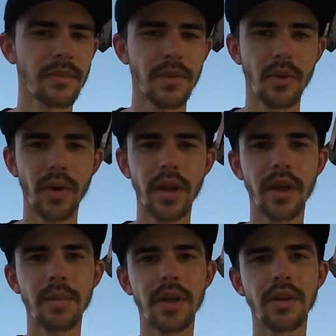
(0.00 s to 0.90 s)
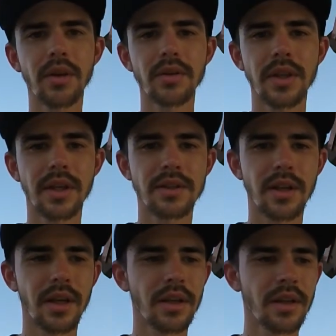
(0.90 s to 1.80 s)
what I like about those, like I
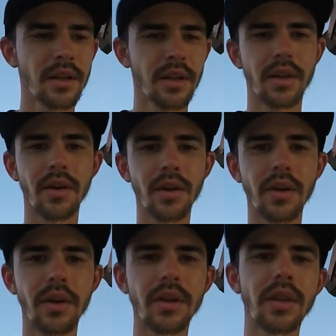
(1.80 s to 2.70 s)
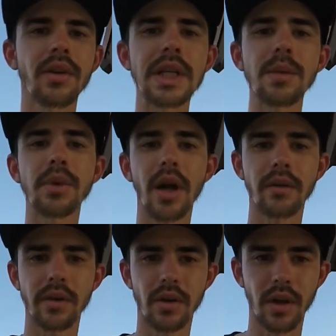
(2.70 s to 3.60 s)
said, they're good. They're a deeper
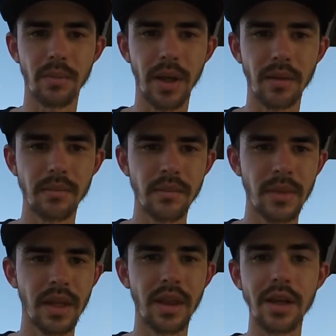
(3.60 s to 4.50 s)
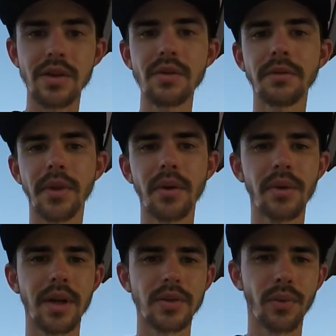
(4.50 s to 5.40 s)
diver than crankbait. They do float
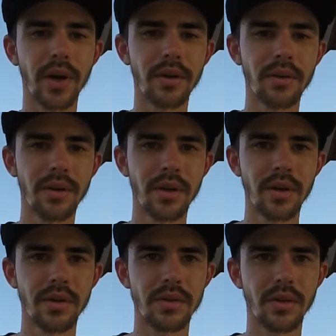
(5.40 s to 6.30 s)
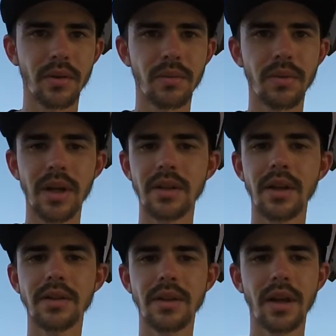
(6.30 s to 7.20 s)
as well. So
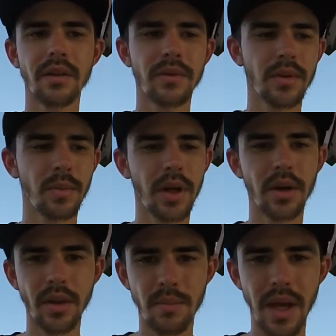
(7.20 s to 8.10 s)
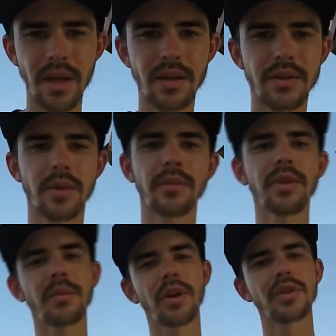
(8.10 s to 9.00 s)
it's kind of depending on the bait. Some of
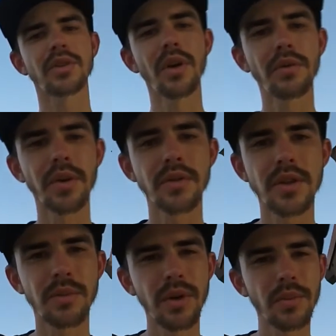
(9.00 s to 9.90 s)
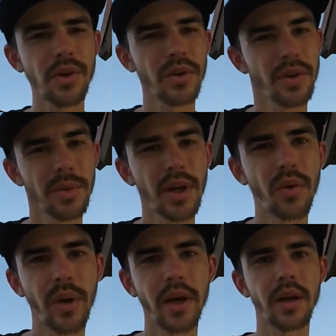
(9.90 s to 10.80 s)
them are slow float, some of them are a little bit
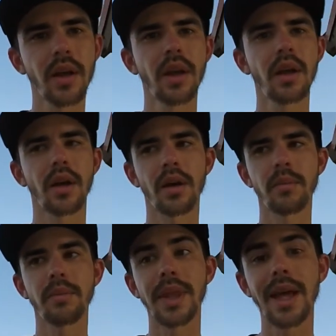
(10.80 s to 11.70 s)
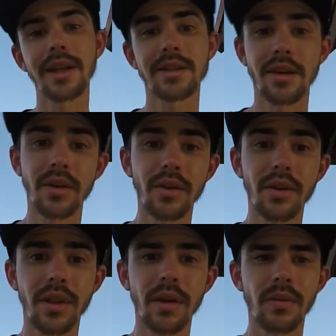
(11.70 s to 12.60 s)
quick. But that is another
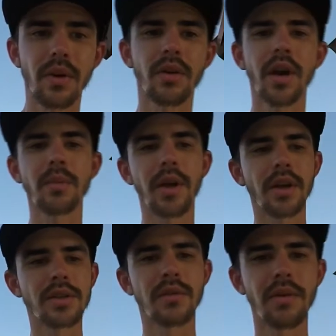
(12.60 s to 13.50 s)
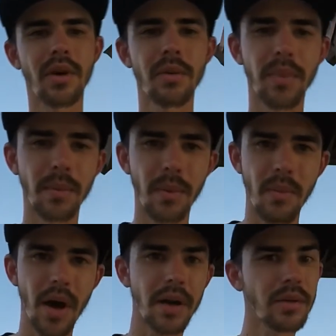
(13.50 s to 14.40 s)
good thing for a crankbait, because if you are bumping
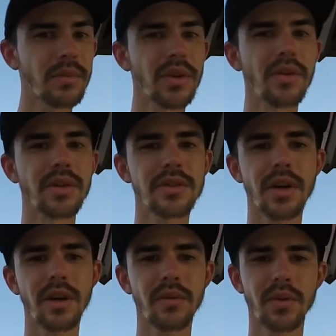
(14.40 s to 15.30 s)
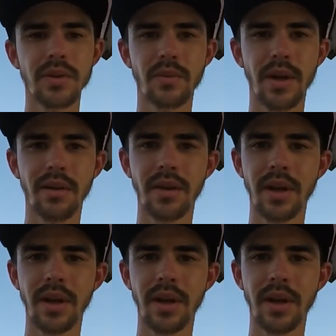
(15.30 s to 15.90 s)
bottom, you get stuck every once in a while,